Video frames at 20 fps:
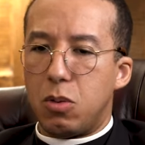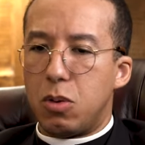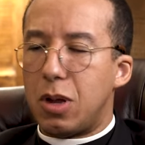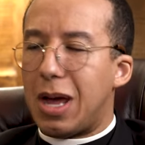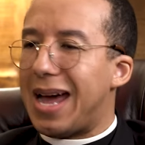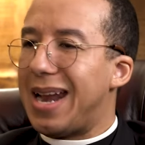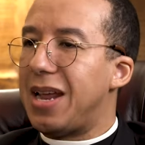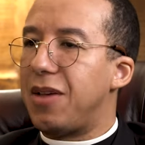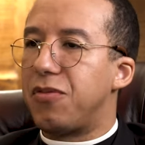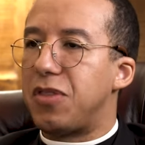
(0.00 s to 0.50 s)

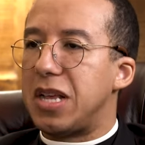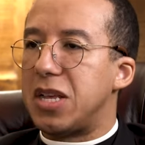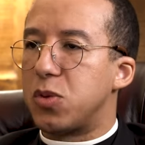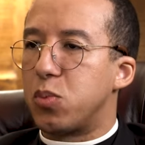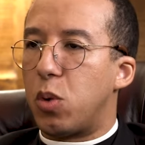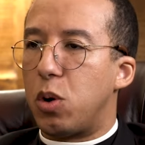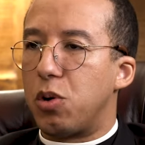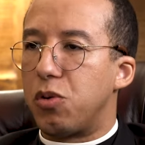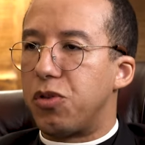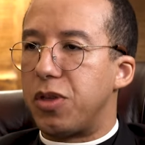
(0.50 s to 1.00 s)
Any of these
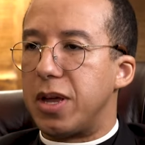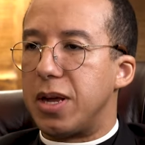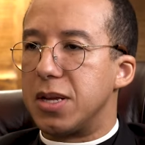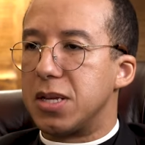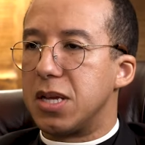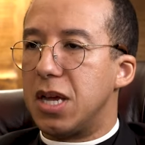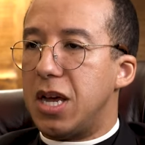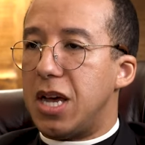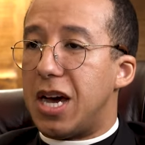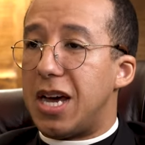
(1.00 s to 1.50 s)
woke things.
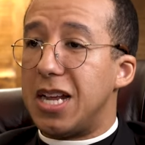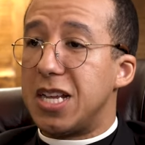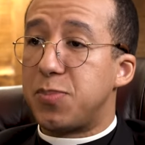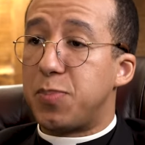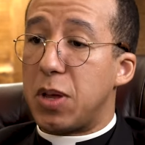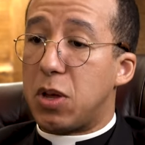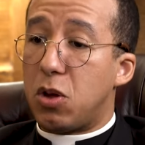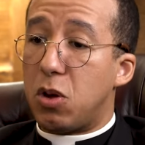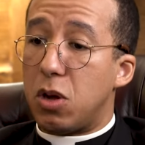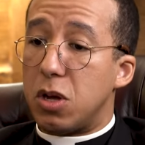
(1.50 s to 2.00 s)
And it's
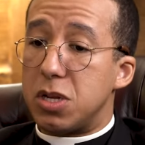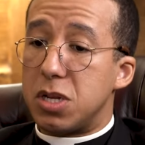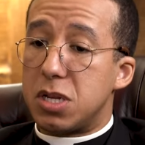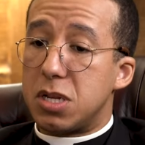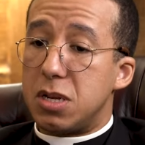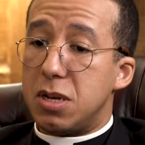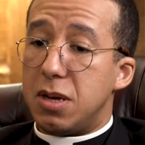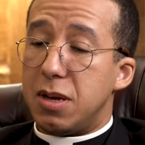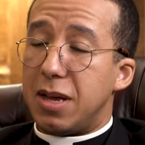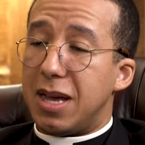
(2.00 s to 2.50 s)
because
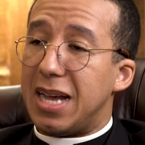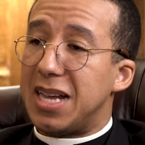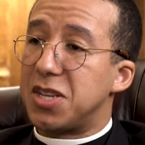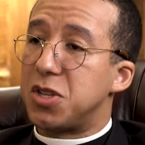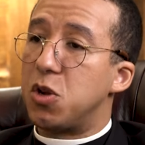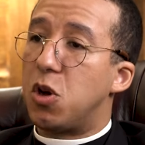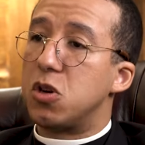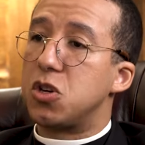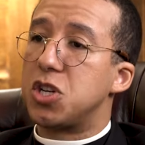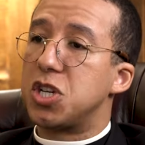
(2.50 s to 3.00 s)
it's
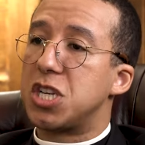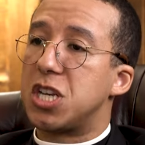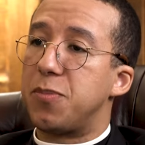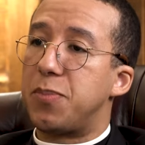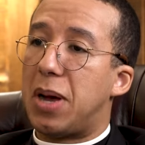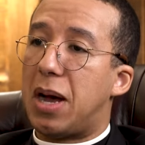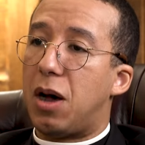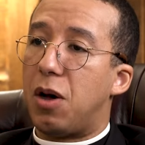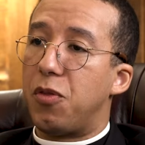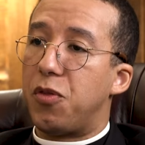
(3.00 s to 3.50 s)
not just
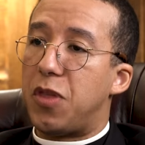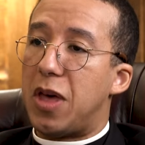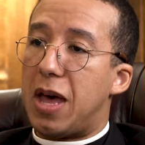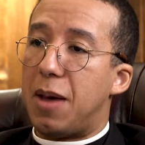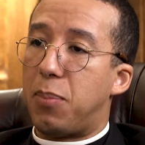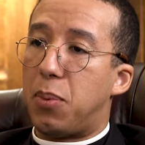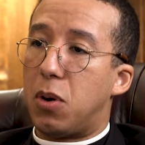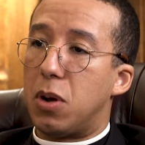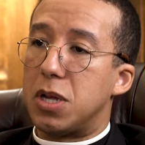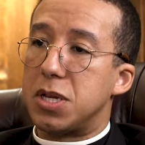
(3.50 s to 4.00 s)
about their
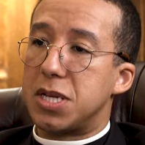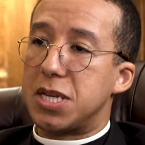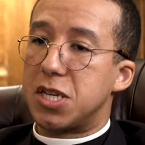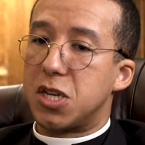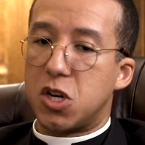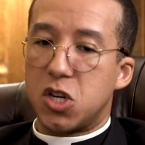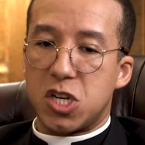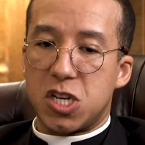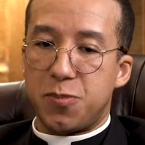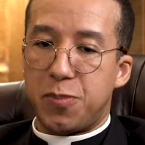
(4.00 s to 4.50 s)
policy. It's
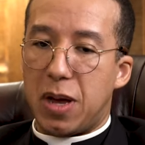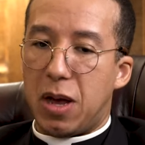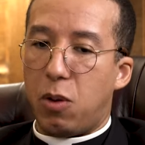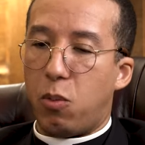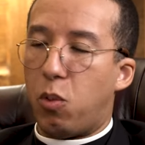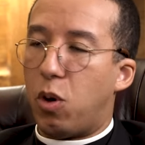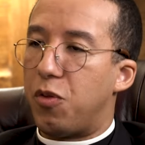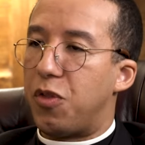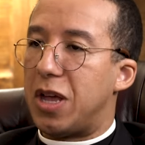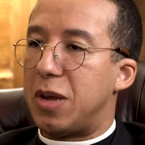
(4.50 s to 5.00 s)
not just about
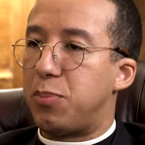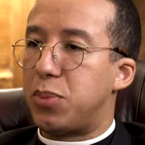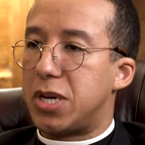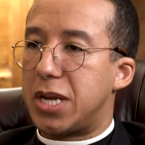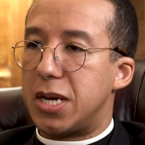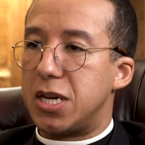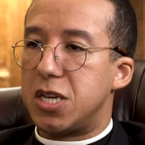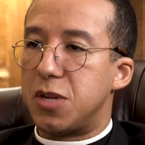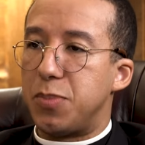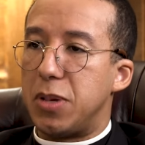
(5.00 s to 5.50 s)
what they
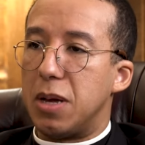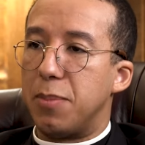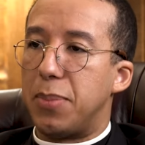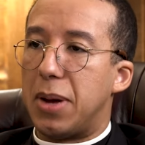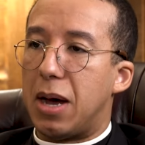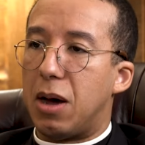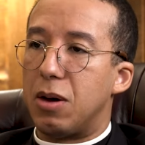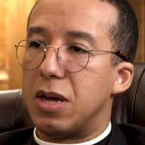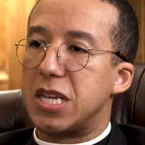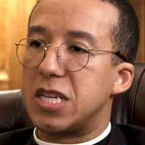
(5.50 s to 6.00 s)
pretend to be
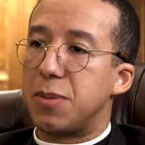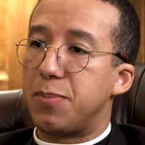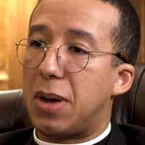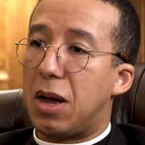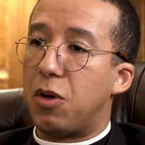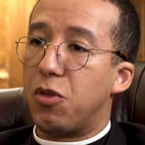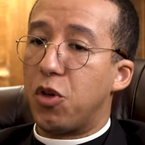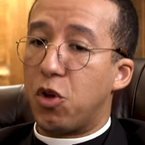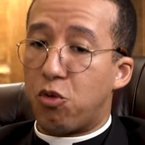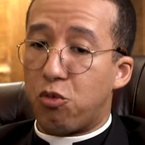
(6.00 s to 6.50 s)
about. It's
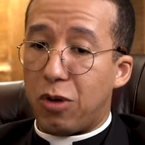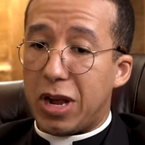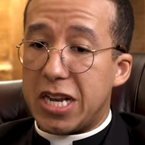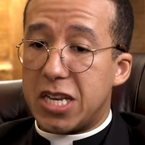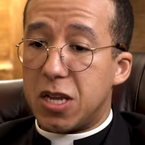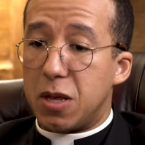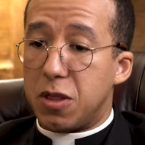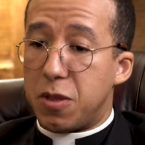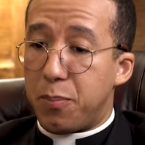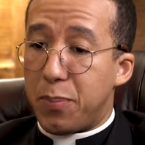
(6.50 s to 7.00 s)
about the
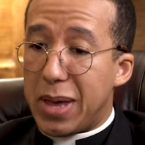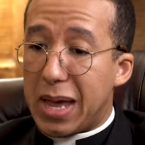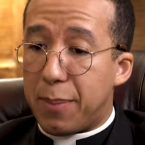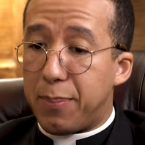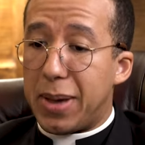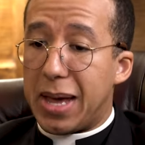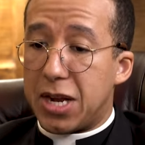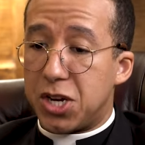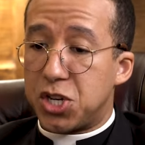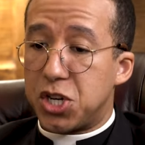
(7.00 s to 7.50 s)
greater, the big
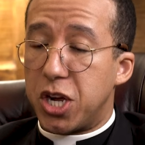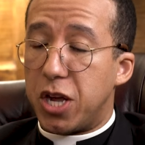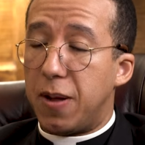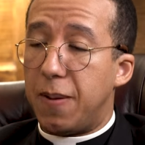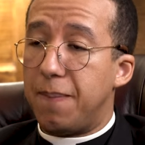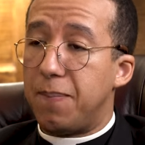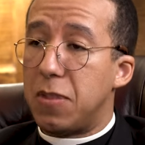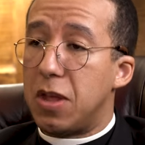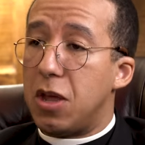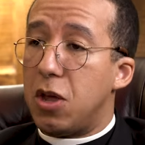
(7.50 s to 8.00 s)
picture,
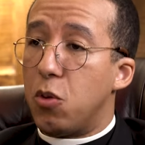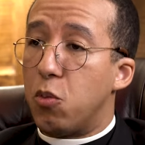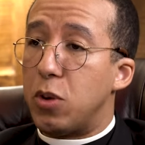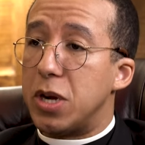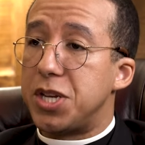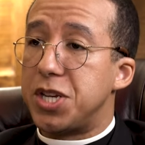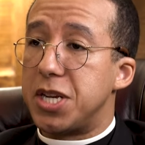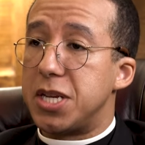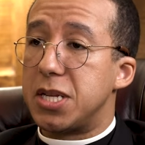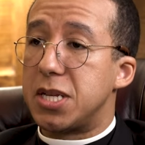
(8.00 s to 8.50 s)

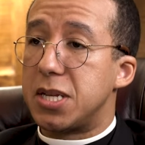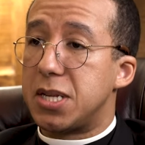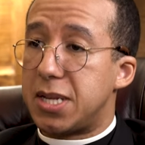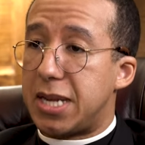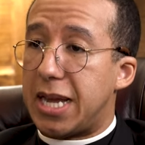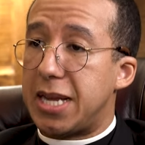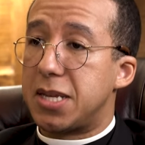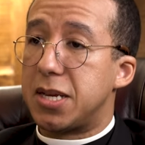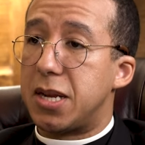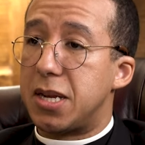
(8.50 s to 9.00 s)
which is
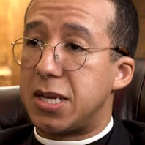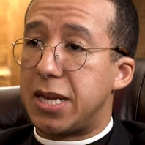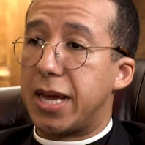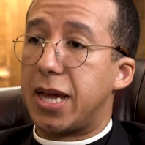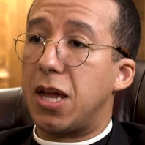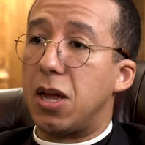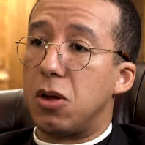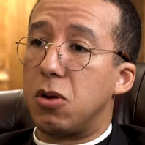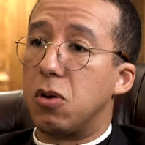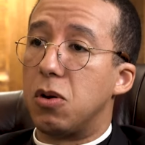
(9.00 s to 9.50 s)
Satan
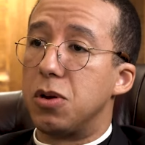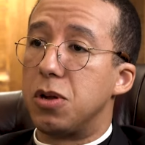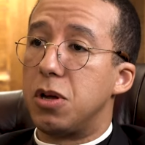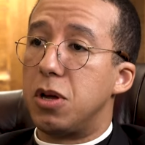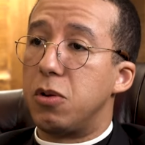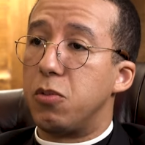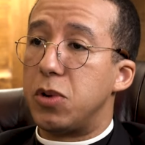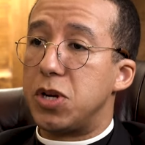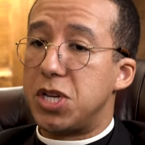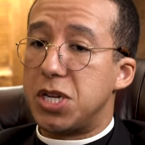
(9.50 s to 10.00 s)
attacking God,
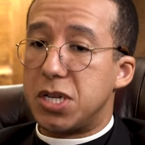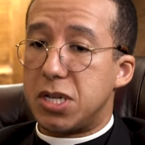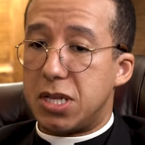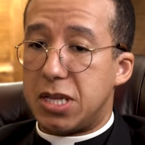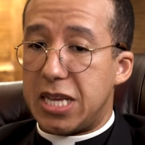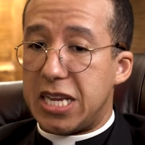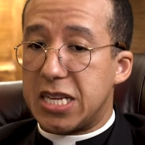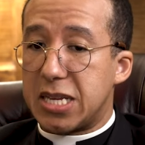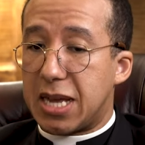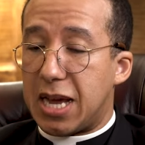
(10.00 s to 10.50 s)
which is
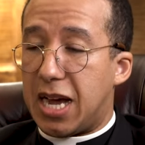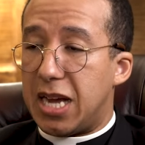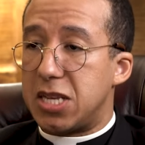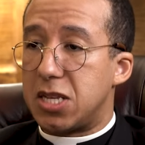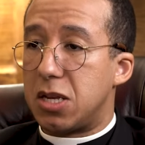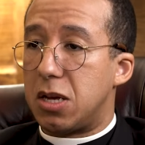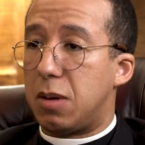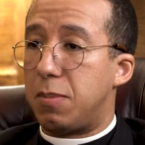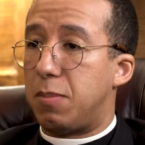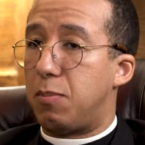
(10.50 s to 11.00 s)
these guys
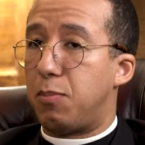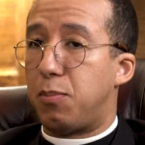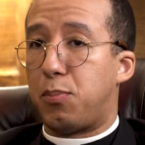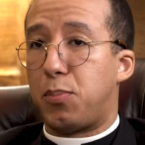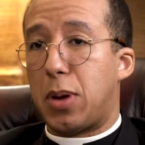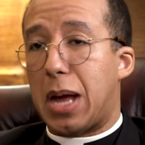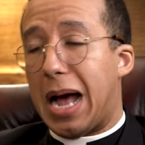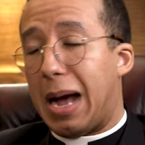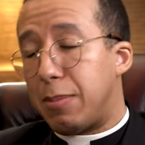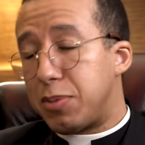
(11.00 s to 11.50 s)

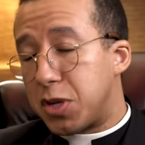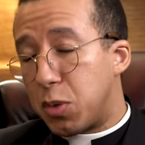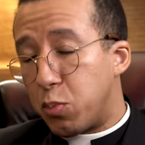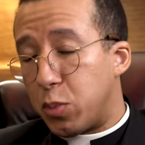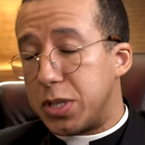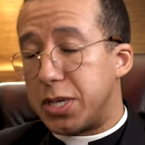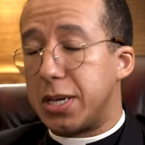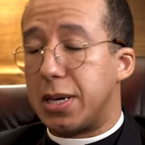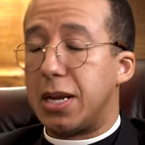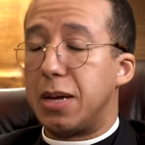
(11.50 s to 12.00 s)
perhaps
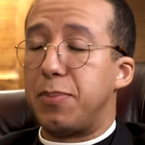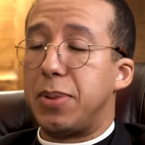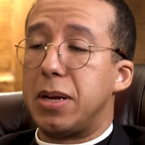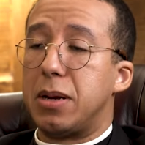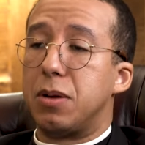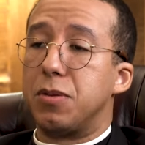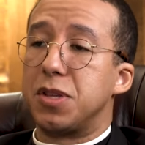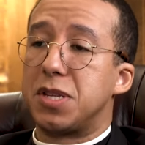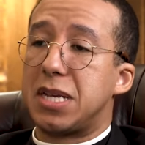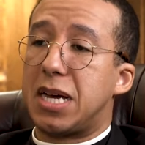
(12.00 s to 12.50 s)
unwittingly being
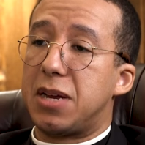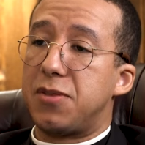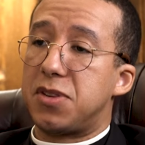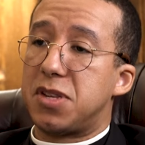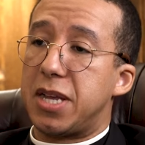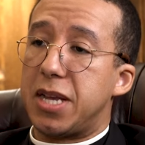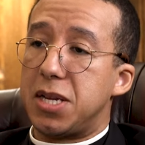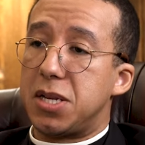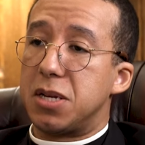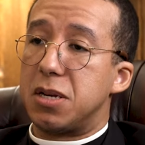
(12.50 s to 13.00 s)
on the side of
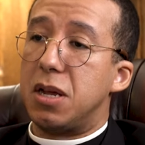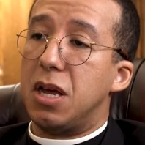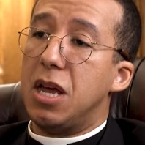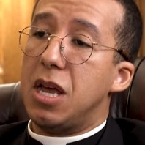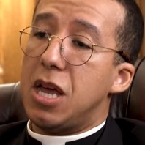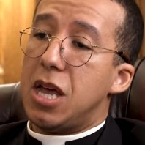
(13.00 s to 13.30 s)
Satan.